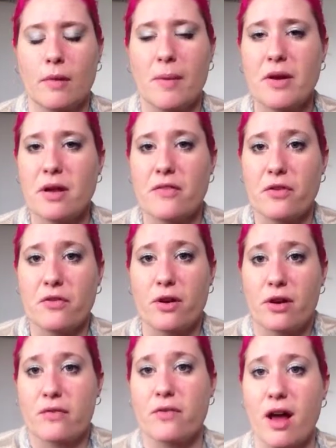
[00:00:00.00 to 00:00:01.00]
anyway, if you
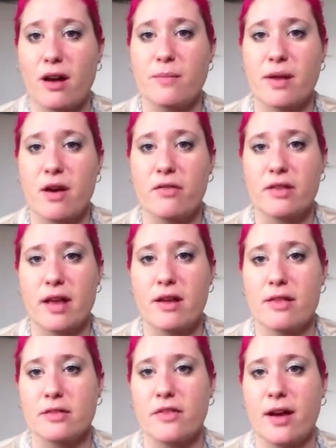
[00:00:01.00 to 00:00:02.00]
want to follow me over there,
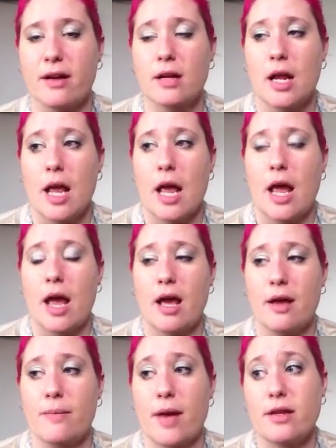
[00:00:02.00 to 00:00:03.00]
that's fine.
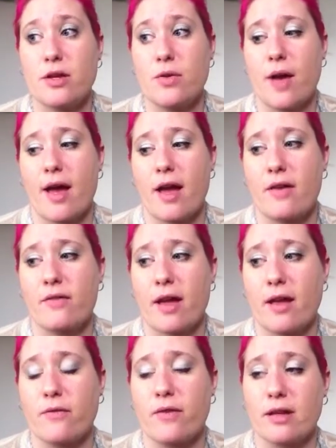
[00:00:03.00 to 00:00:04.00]
I do have
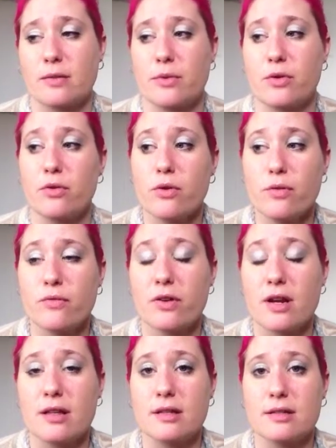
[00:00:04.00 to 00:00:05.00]
a Facebook group for
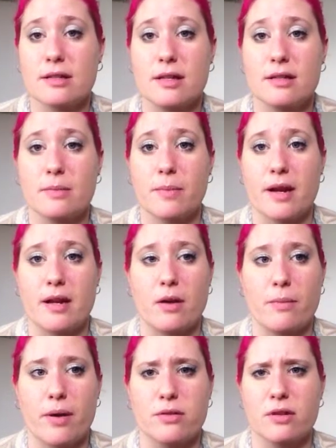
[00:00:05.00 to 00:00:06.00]
Neely's Knits, but I
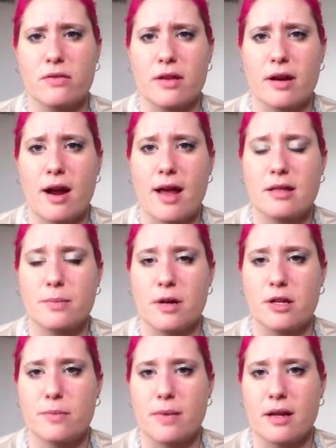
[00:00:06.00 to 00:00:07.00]
don't post over there as
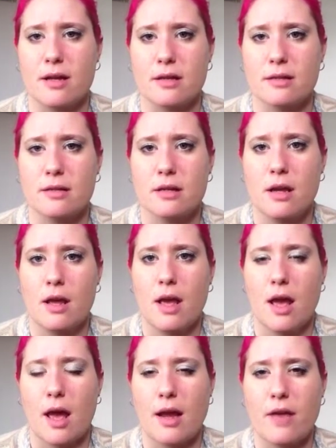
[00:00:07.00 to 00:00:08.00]
much because
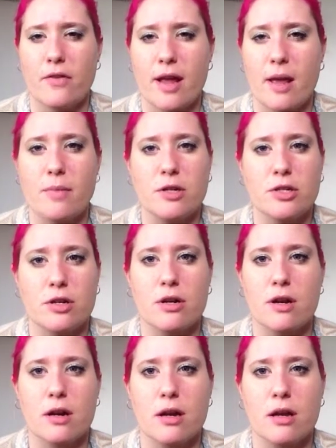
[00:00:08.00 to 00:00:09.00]
I never can be
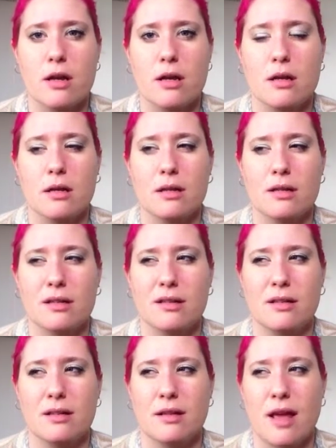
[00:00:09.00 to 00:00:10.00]
sure.
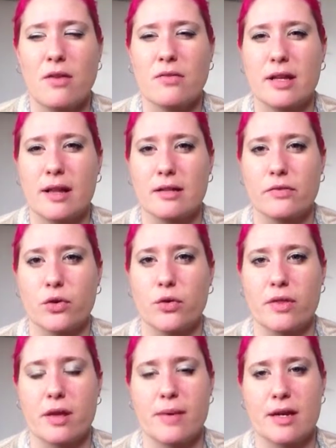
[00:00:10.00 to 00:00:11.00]
I don't really like to fool
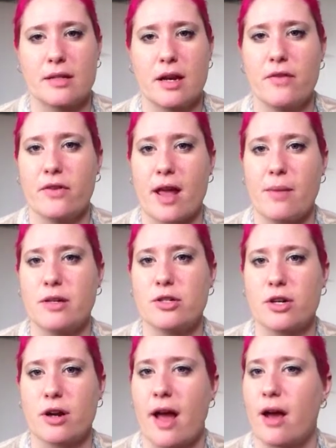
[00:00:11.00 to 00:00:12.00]
with it because I never can be
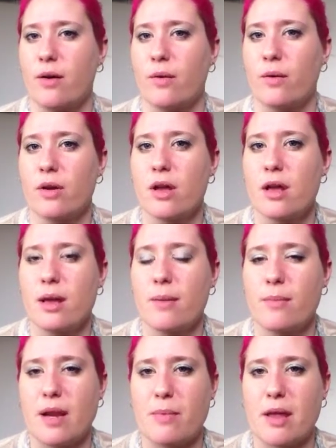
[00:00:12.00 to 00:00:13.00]
sure how
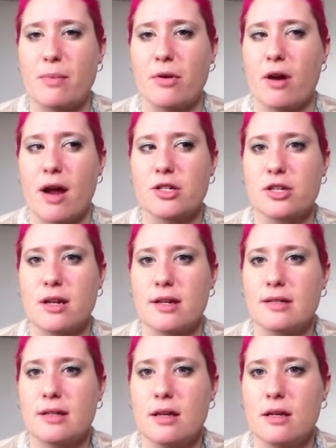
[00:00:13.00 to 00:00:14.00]
many people are actually going to
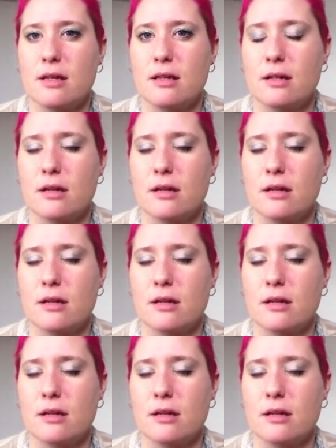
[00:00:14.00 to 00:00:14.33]
see it.